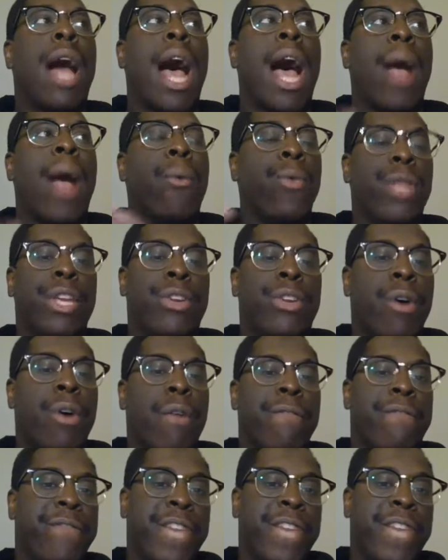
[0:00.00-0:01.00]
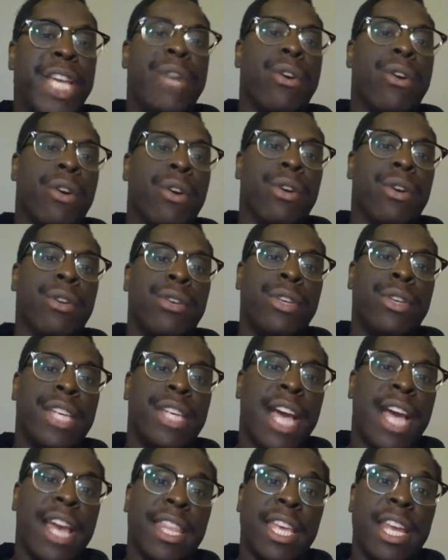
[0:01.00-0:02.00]
I really don't fear
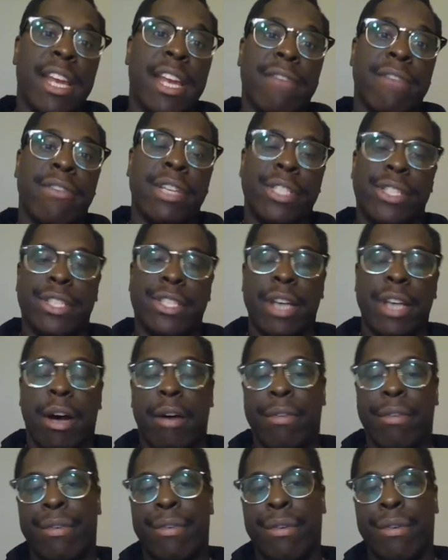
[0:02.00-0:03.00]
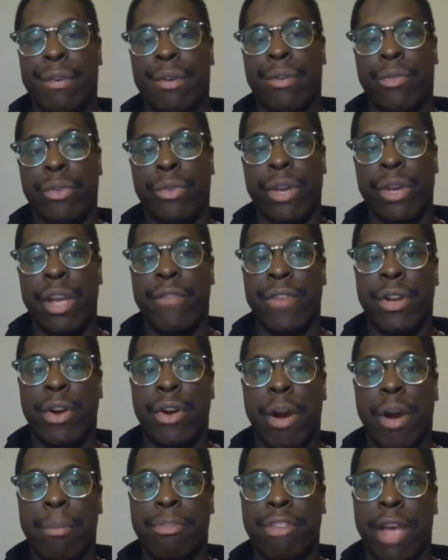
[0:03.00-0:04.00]
death in of itself, if you
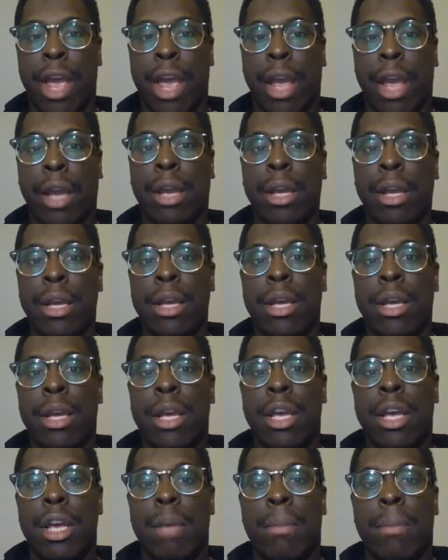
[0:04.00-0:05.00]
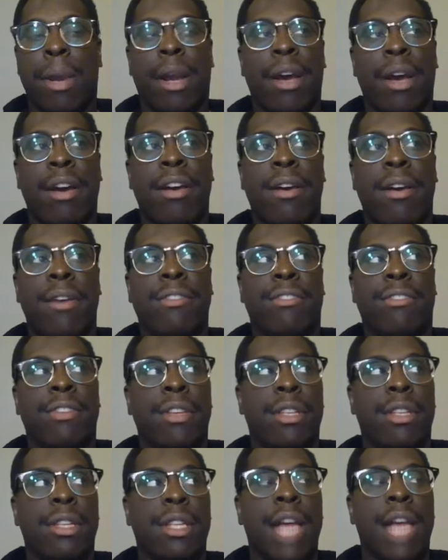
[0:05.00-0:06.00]
know what I'm saying,
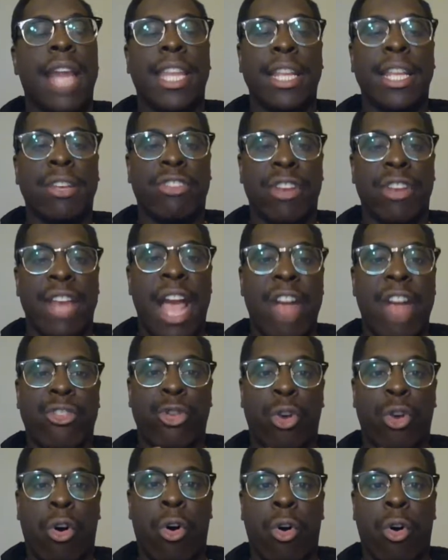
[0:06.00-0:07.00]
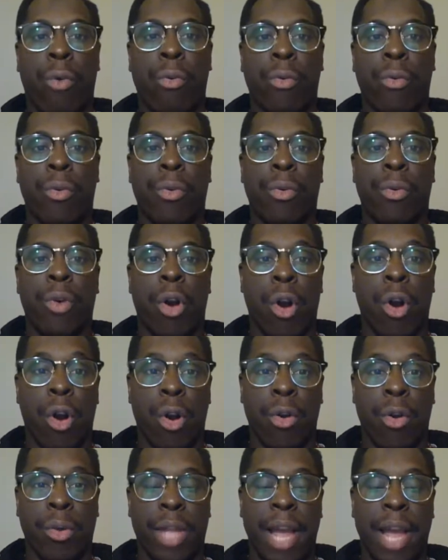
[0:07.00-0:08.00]
because I think there's a natural
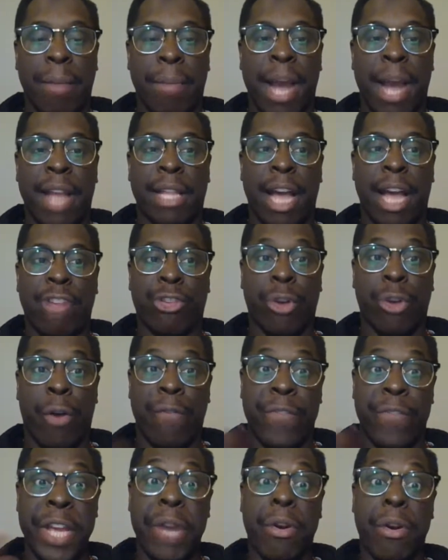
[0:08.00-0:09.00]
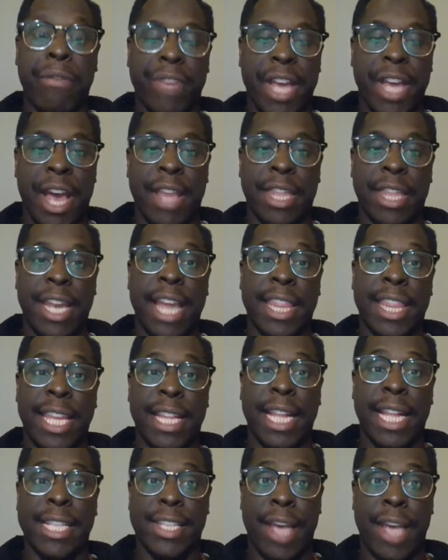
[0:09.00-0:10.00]
or like biological fear of death. And I
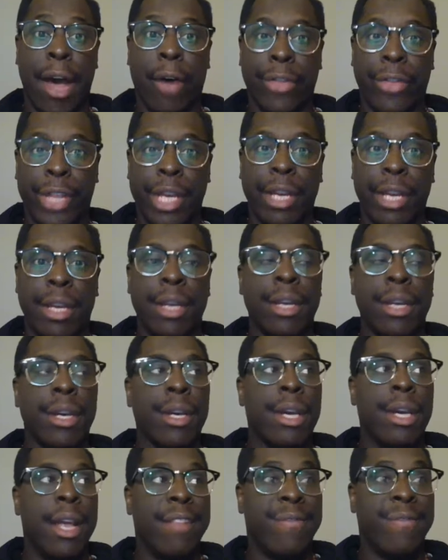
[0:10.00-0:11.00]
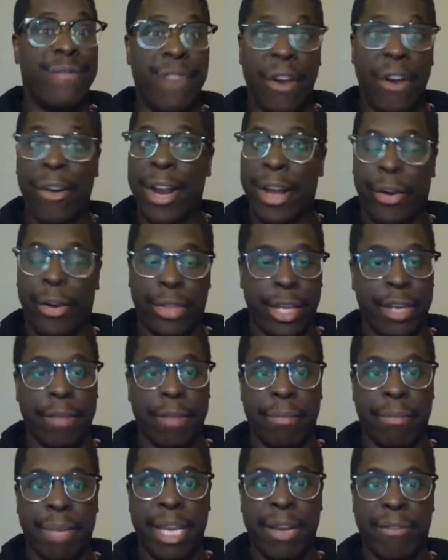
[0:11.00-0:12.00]
think that's healthy, very healthy
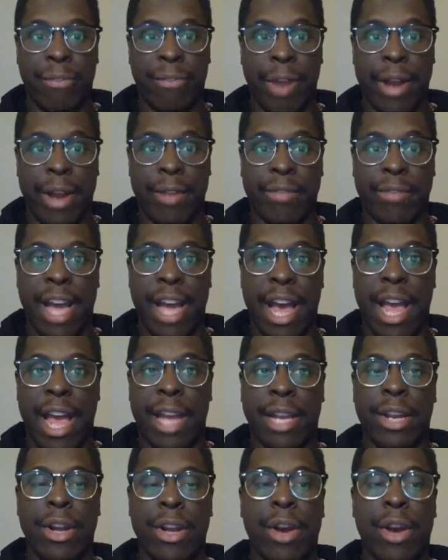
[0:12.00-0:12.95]
to be afraid of dying.